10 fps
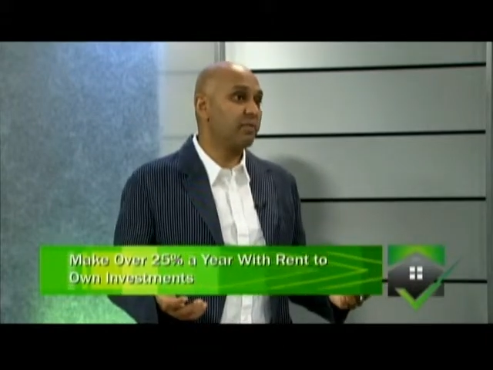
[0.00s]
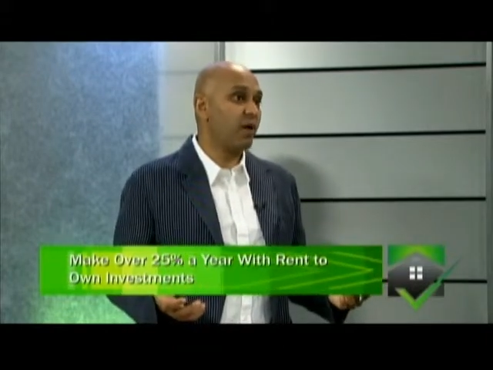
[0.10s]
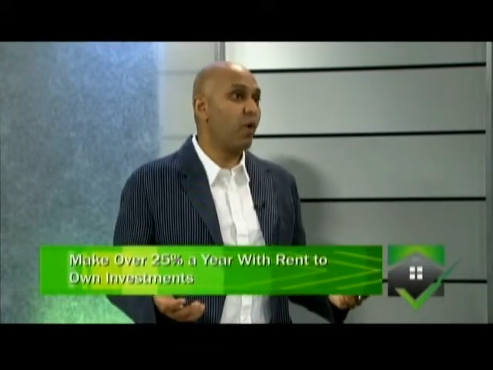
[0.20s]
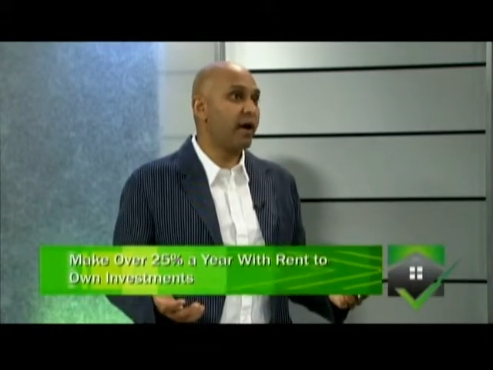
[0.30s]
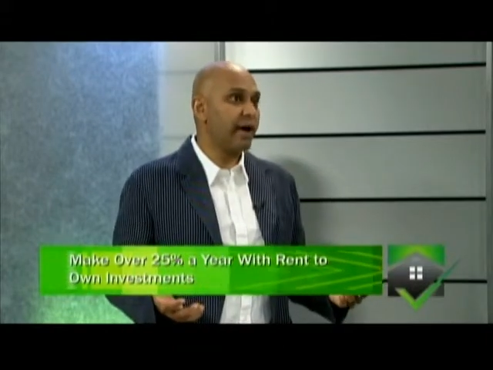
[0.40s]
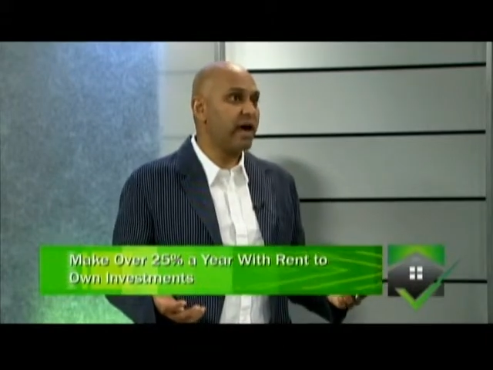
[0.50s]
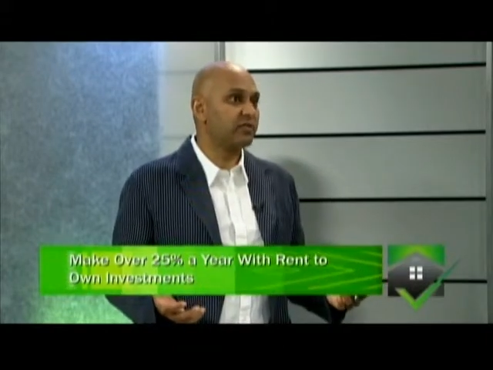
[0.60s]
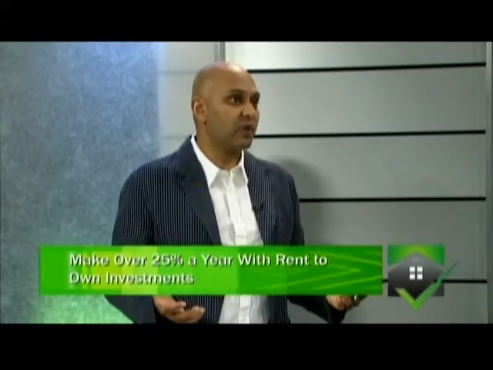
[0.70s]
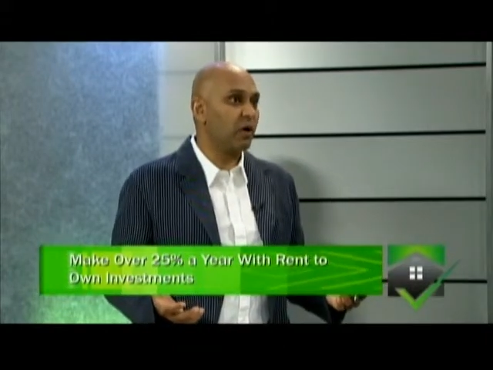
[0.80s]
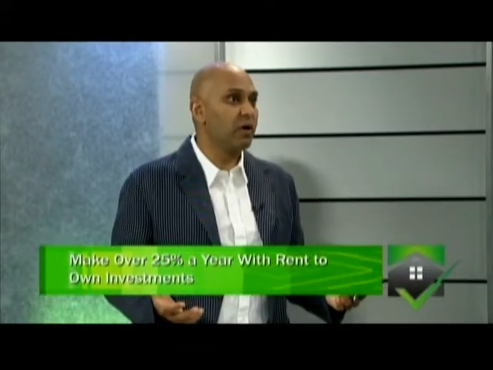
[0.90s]
they want cash
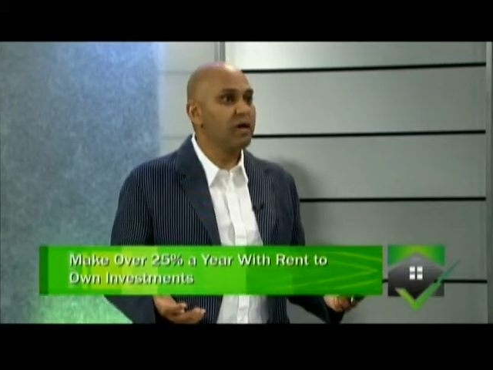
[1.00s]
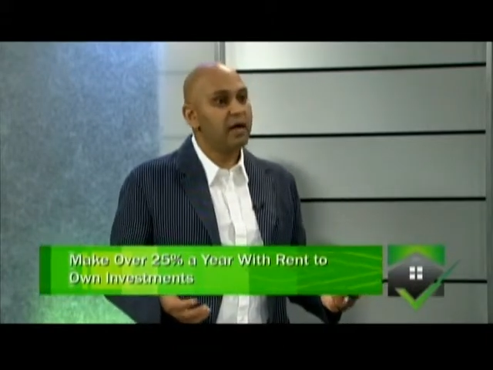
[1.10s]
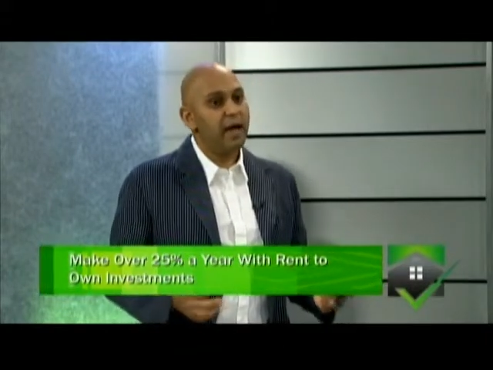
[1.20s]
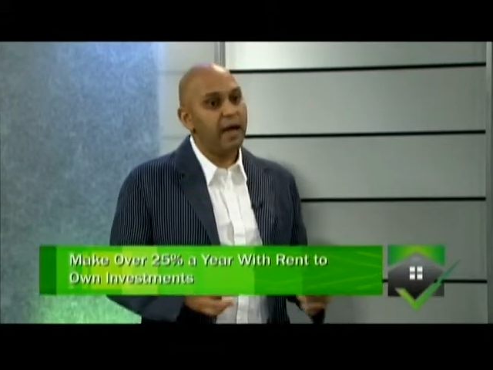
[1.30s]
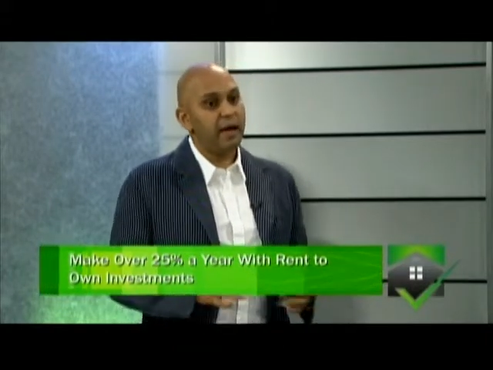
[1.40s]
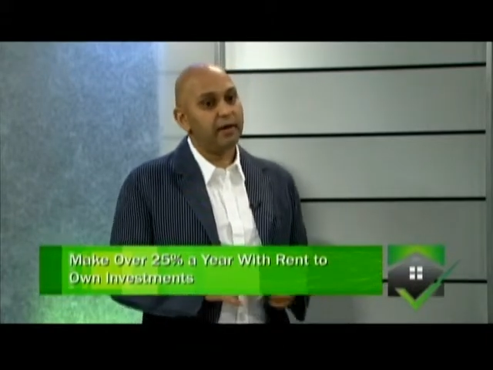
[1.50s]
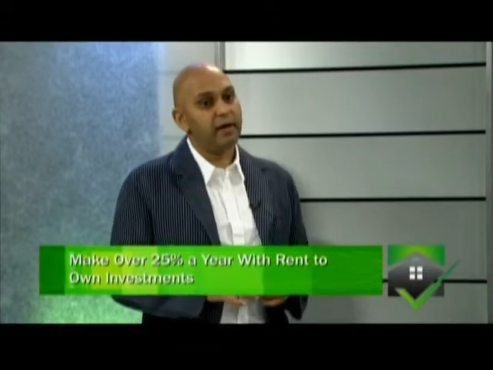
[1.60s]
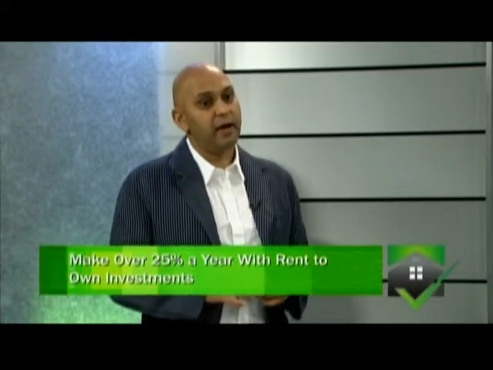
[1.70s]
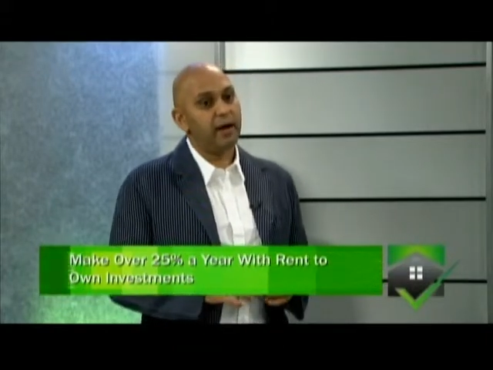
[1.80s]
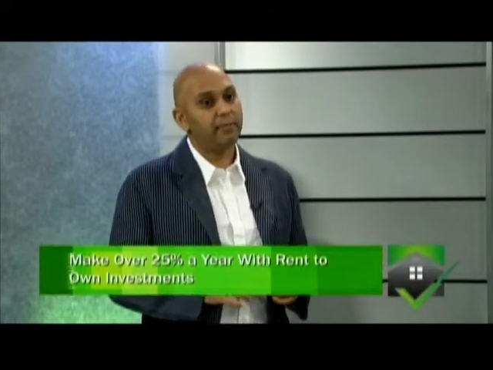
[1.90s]
flow, and
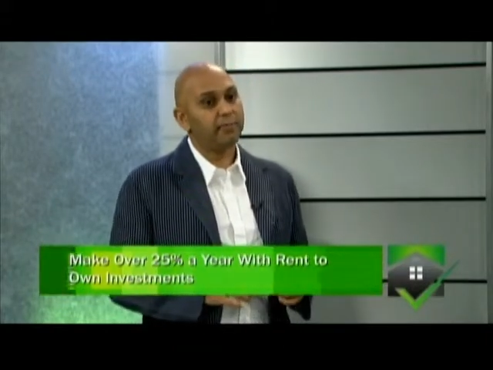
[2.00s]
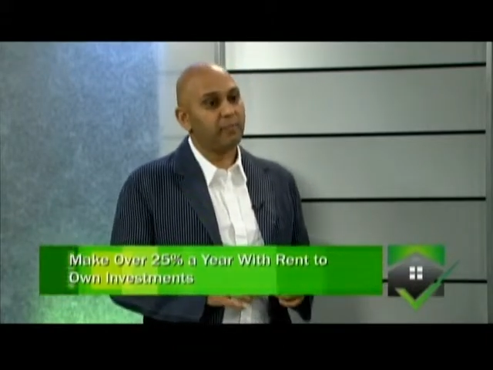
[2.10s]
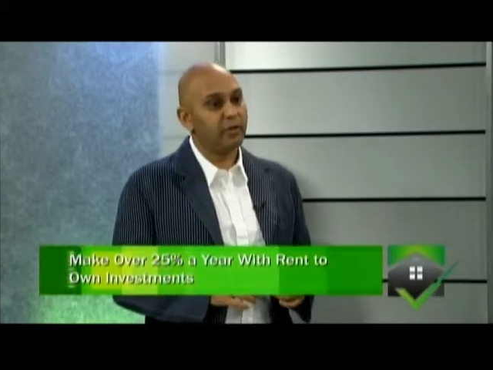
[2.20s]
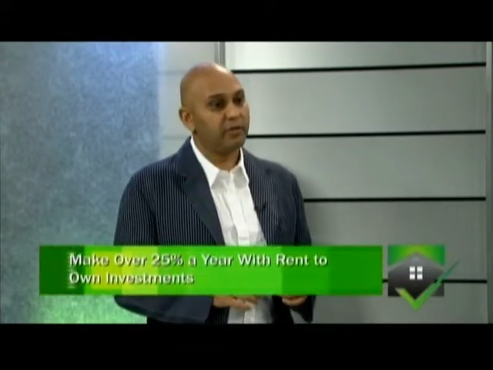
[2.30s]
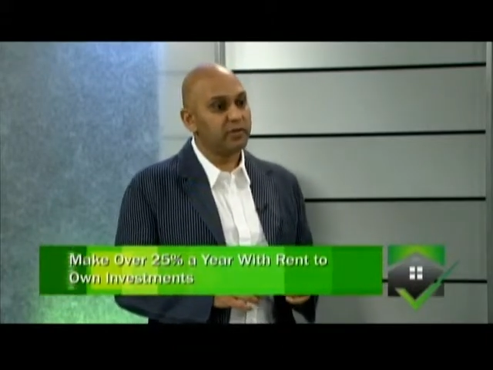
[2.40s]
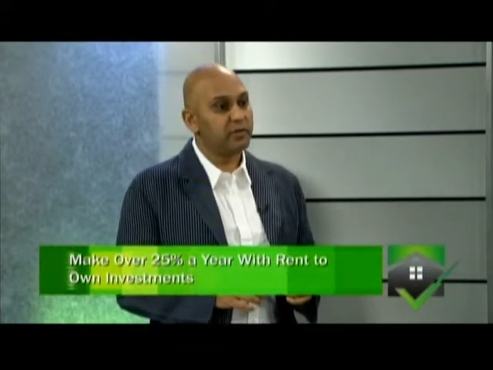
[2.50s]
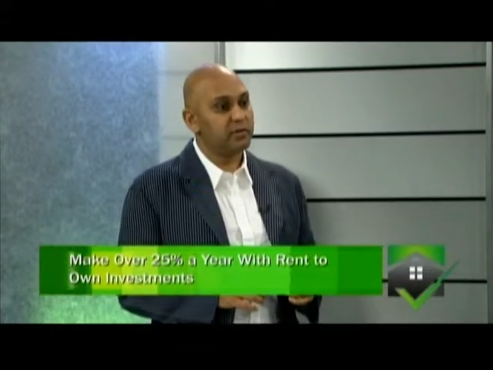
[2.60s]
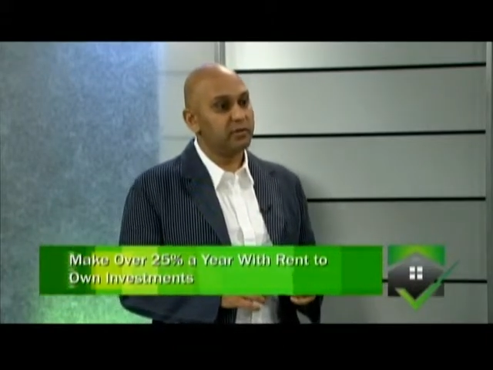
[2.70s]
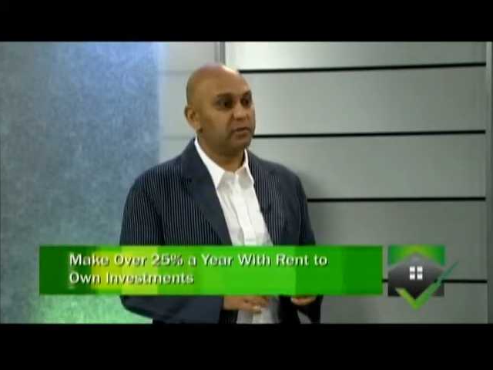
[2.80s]
there's